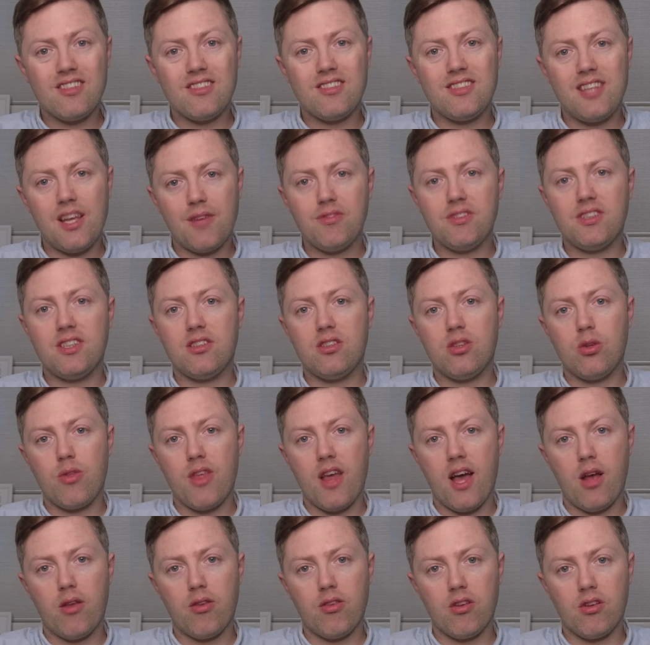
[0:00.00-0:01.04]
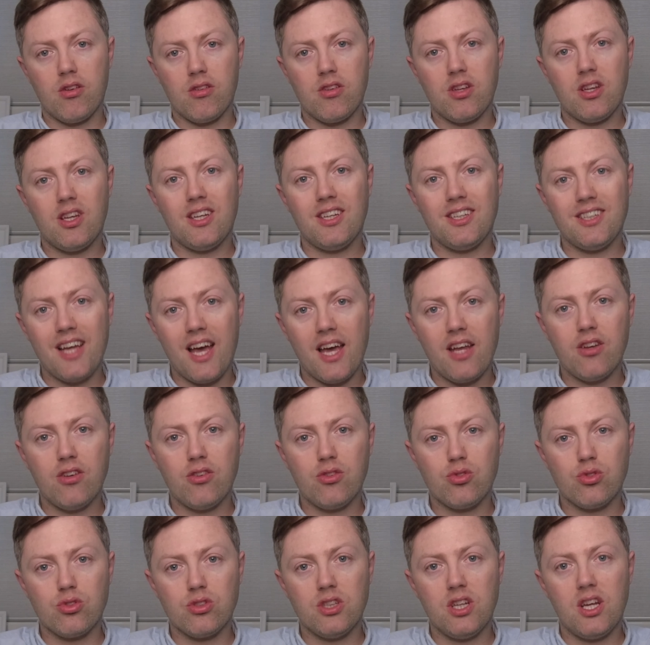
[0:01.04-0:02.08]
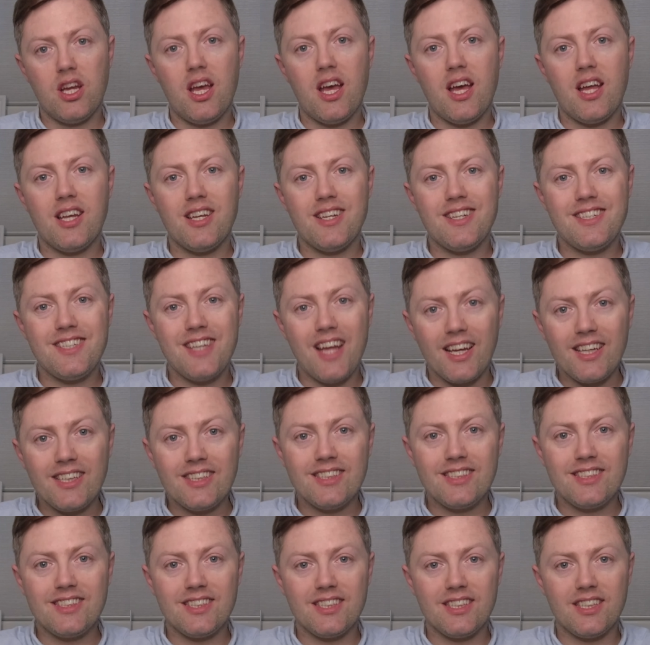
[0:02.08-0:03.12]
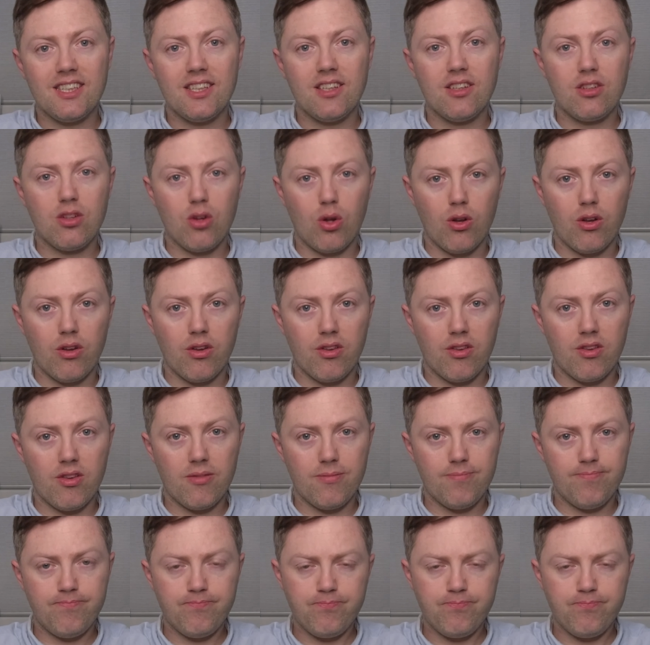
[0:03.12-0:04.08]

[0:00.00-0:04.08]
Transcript: $72,990.